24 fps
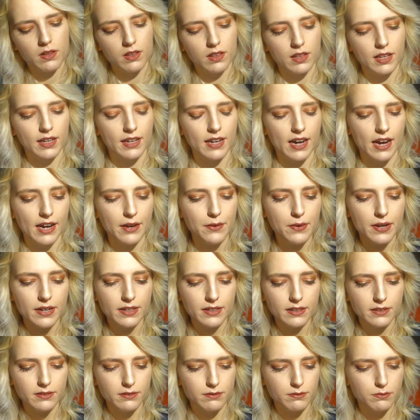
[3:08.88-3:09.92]
Like, I read
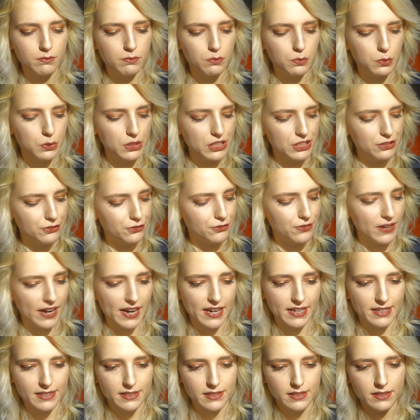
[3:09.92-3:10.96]
it pretty
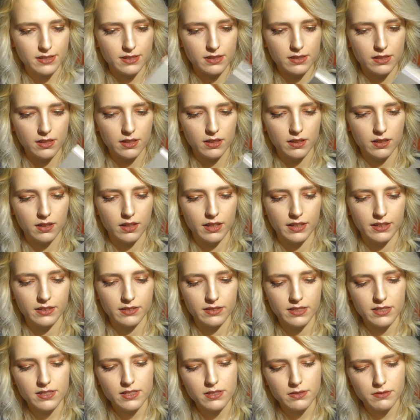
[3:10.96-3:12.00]
fast. Like,
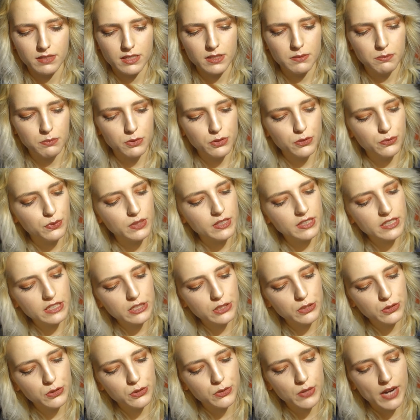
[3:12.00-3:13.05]
this book
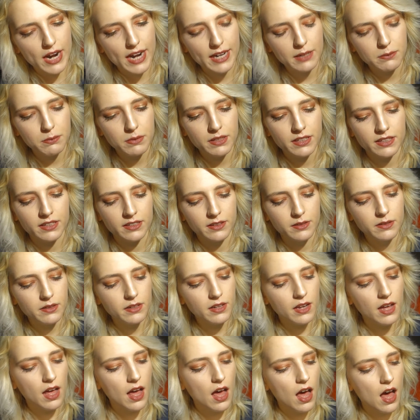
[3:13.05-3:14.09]
really dragged me in.
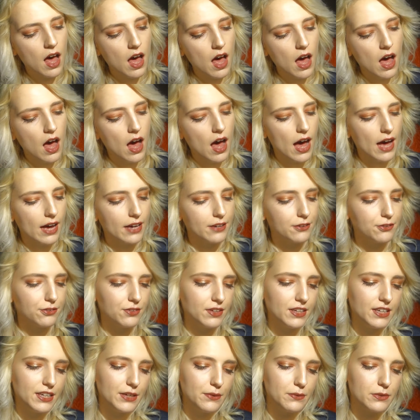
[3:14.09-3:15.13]
I
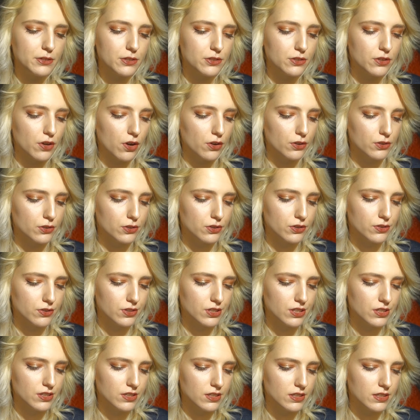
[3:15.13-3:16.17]
think it was also
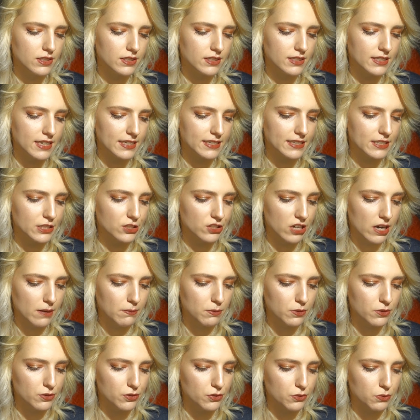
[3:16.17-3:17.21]
good that the
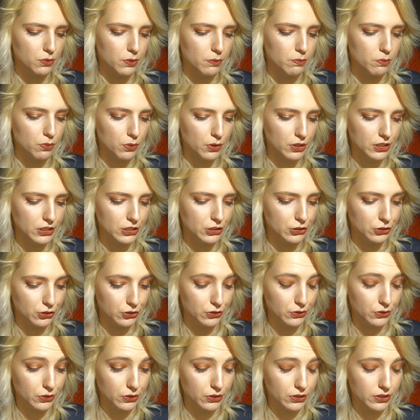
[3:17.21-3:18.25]
chapters were pretty
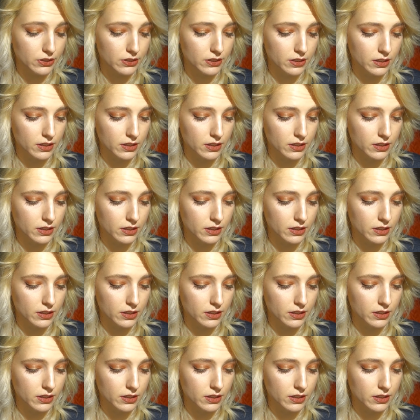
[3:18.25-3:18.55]
short.